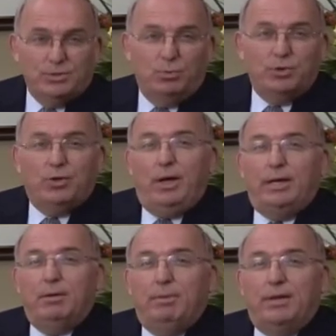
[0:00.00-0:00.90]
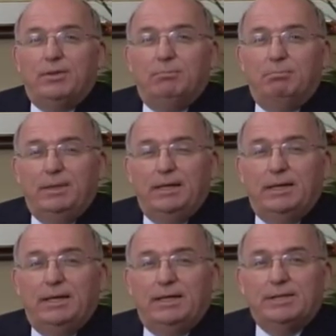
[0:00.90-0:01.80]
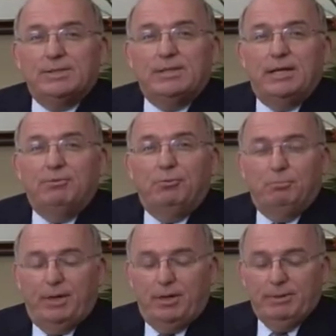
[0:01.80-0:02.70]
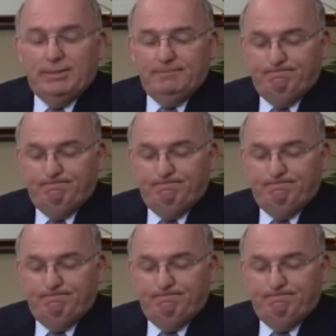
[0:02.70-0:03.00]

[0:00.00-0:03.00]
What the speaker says: we're talking about them being in a state of impairment.